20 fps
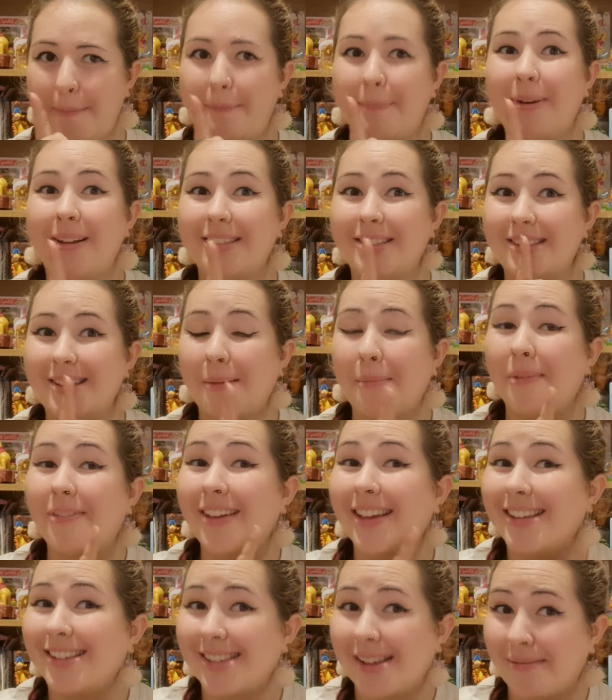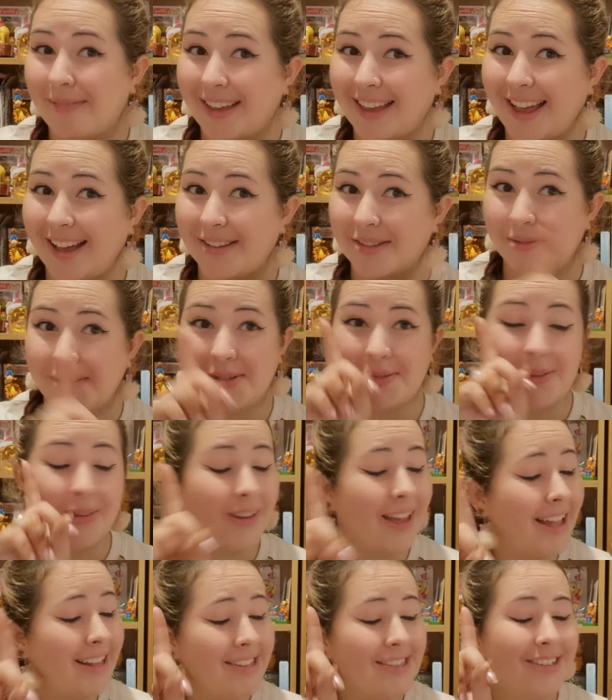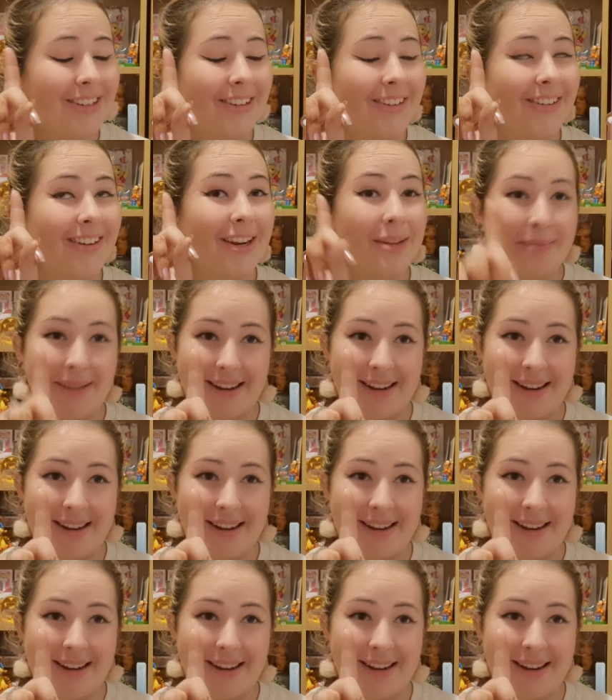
But some of it is something else, which we'll get to in a